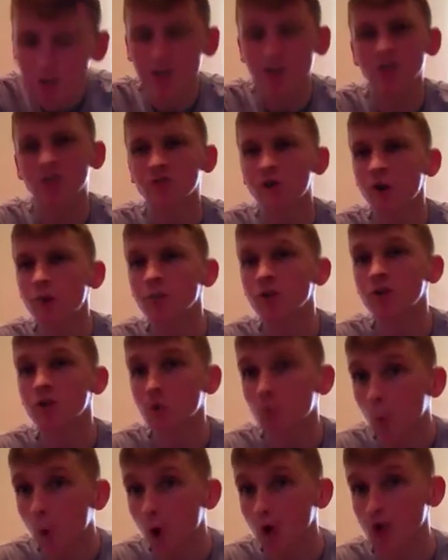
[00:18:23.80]
had a Stroman
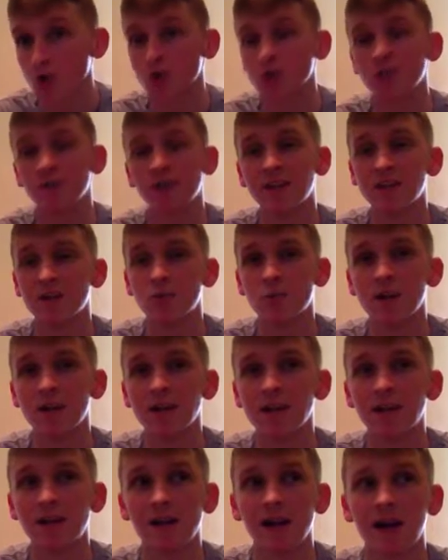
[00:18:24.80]
squash this
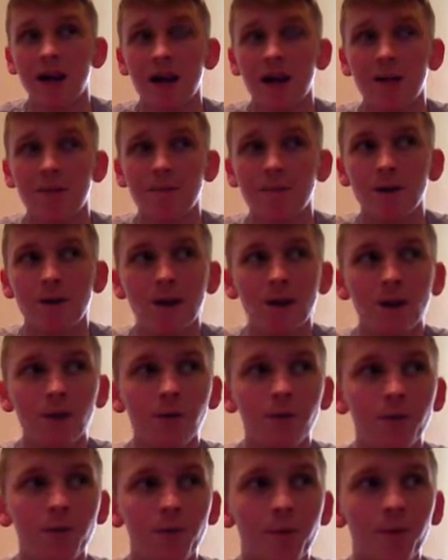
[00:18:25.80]
week.
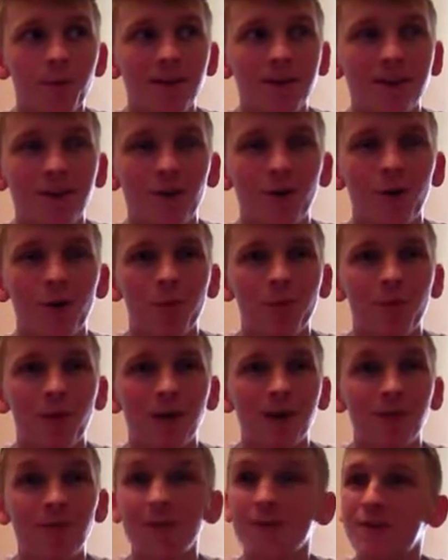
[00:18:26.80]
WWE
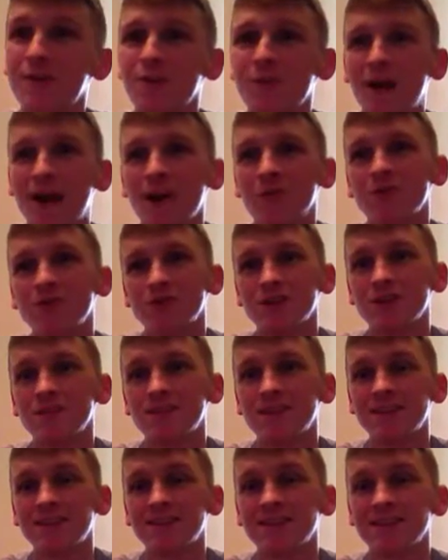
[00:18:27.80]
incorporated the new
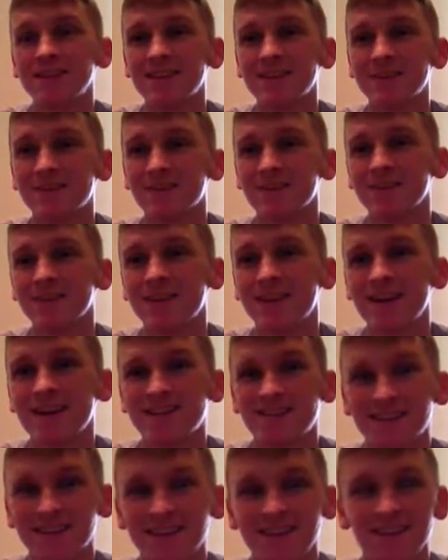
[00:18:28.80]
LGBT
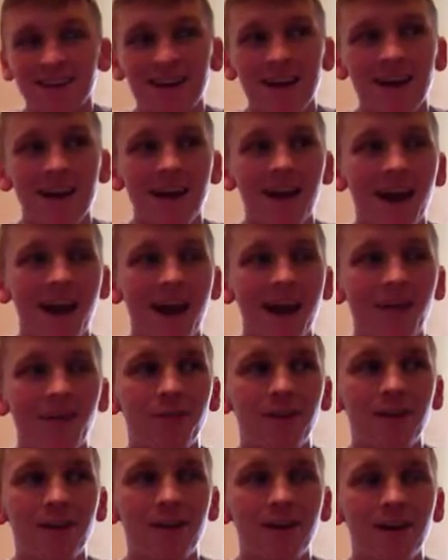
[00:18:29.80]
storylines in, and had
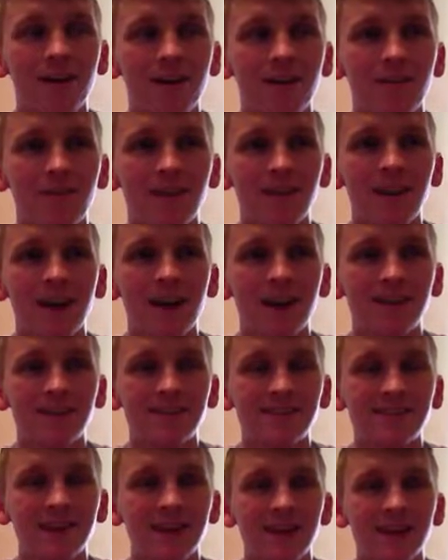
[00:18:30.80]
the guy
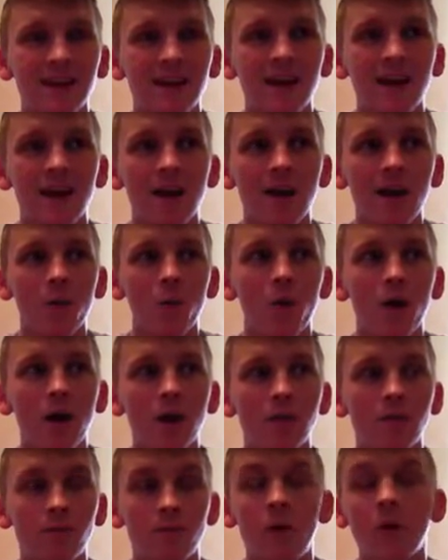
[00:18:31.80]
say,
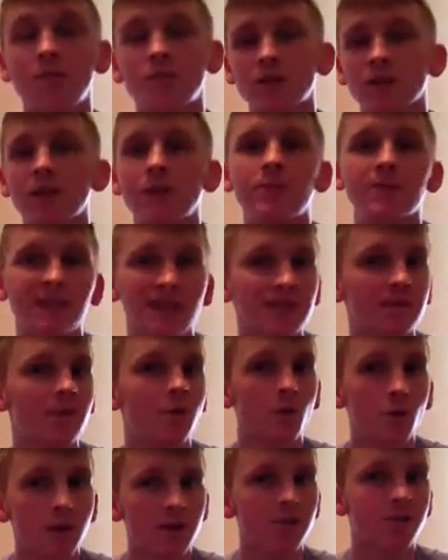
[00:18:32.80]
why? Obviously, he was asked the
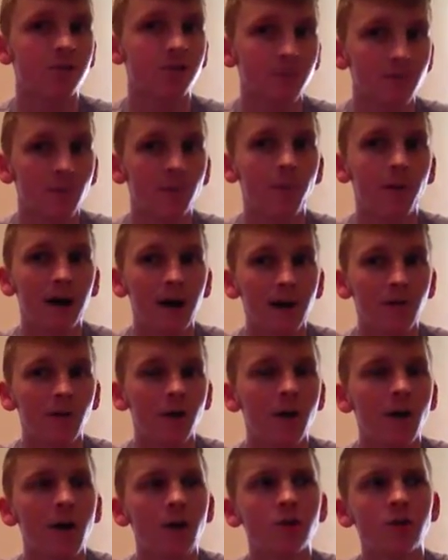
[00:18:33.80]
question from
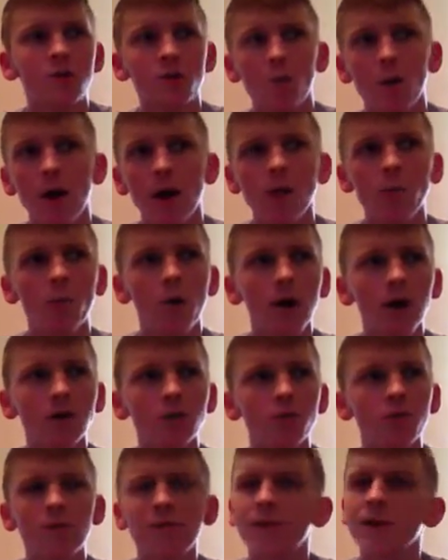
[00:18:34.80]
Byron. So why do
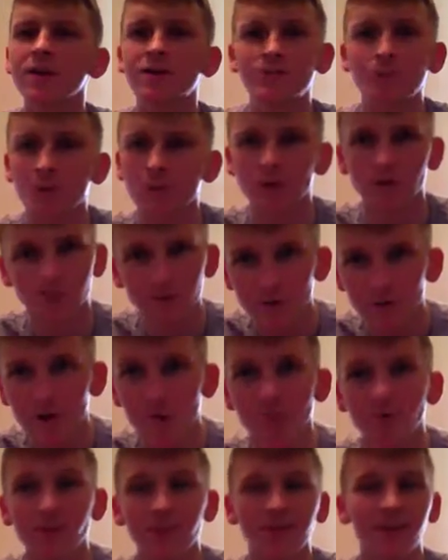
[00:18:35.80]
you want to face Braun
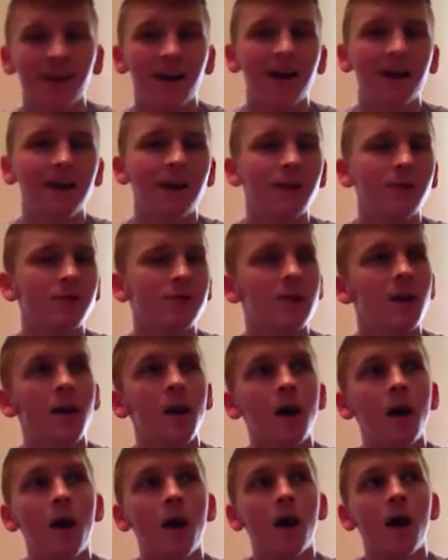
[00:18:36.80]
Strowman? And the guy goes,
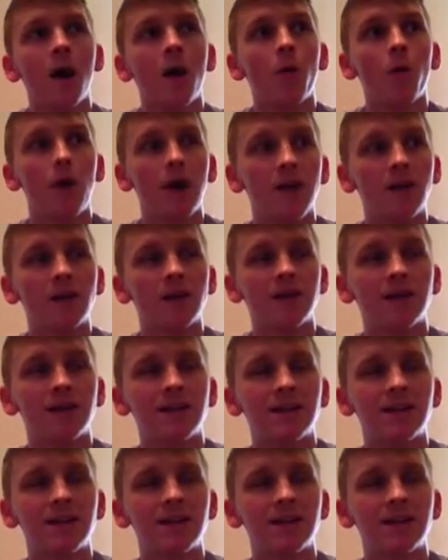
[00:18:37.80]
well,